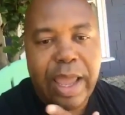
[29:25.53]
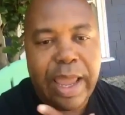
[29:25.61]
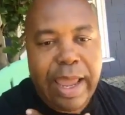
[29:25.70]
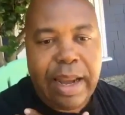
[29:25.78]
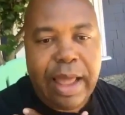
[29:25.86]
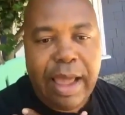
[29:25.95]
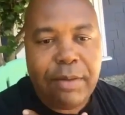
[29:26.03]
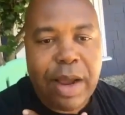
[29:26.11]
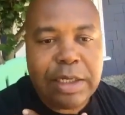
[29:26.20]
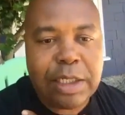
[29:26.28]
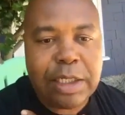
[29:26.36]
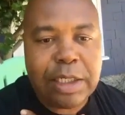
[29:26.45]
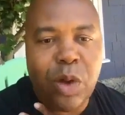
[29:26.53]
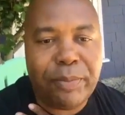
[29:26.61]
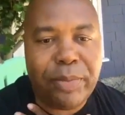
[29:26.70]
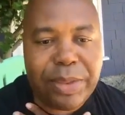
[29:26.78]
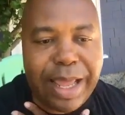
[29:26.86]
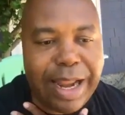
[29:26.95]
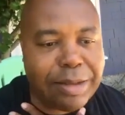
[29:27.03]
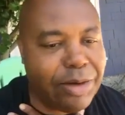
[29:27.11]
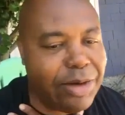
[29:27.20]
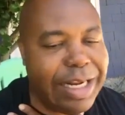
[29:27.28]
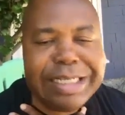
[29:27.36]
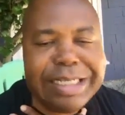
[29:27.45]
And I just want to put that out
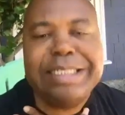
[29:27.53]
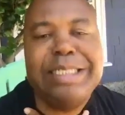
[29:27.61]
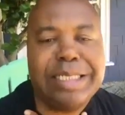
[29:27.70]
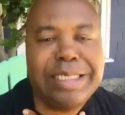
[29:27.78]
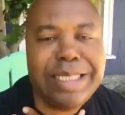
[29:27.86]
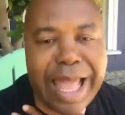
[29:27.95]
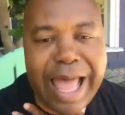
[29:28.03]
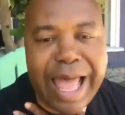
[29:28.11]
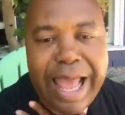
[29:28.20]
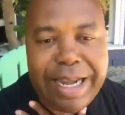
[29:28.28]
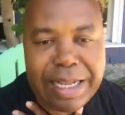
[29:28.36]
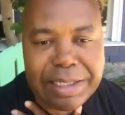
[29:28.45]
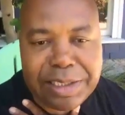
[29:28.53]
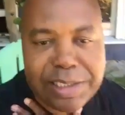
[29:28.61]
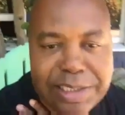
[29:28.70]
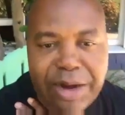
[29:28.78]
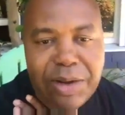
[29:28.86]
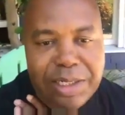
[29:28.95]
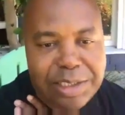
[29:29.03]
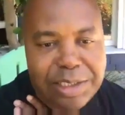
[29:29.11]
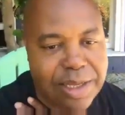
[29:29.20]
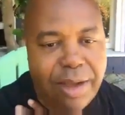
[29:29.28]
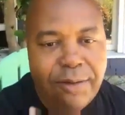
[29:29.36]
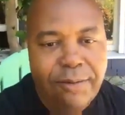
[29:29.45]
there. It is just not necessarily
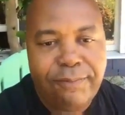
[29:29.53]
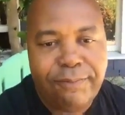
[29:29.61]
so.